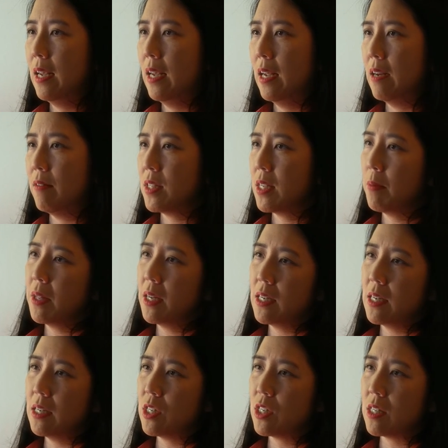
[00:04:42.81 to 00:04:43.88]
And if something
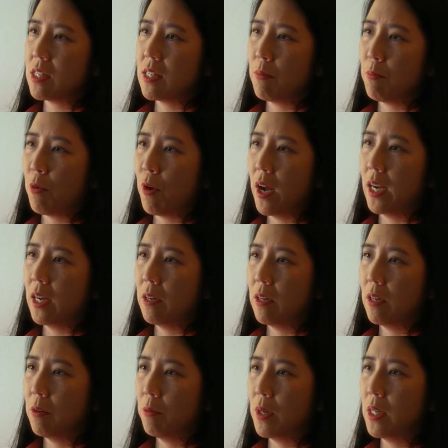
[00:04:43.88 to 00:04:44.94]
didn't just seem right,
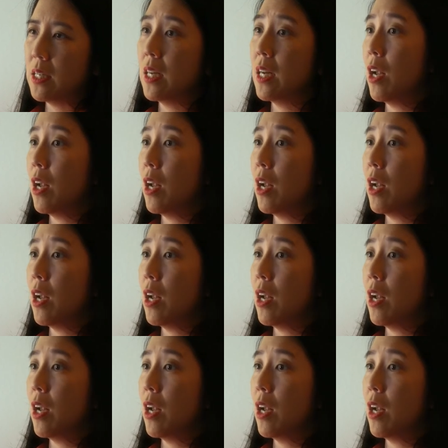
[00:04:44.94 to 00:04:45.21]
we did